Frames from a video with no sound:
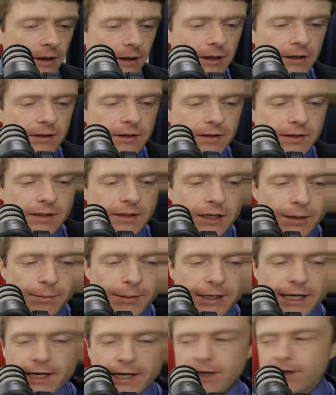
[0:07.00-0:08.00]
It's coming
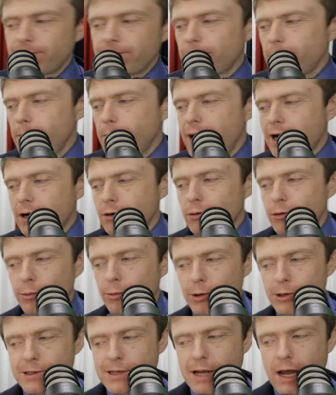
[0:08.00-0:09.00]
at us from
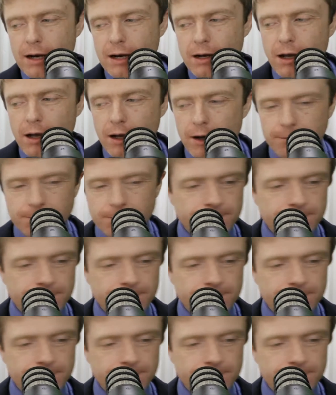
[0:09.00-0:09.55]
macrumors.com.